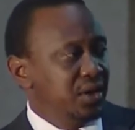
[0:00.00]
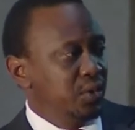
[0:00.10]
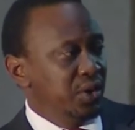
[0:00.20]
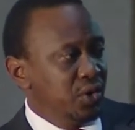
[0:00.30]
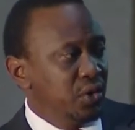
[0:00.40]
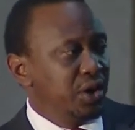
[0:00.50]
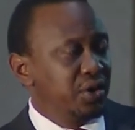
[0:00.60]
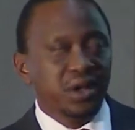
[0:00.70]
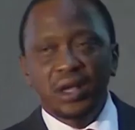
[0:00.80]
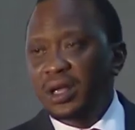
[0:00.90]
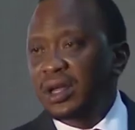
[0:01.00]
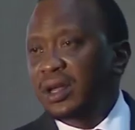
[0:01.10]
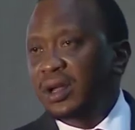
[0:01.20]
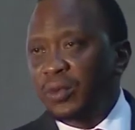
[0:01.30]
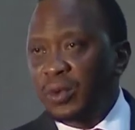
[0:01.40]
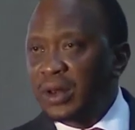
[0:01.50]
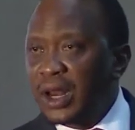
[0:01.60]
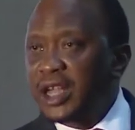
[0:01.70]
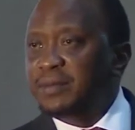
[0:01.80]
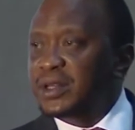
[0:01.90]
we do agree with
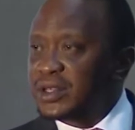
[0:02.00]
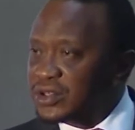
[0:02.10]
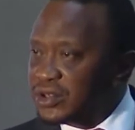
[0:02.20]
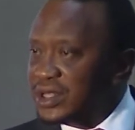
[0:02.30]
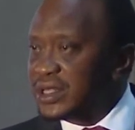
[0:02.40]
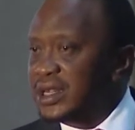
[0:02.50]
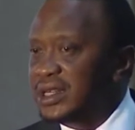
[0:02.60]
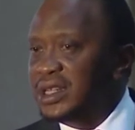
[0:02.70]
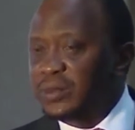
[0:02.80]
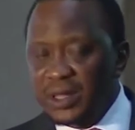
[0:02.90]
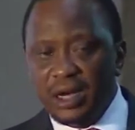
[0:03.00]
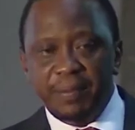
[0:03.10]
line ministries and indeed with our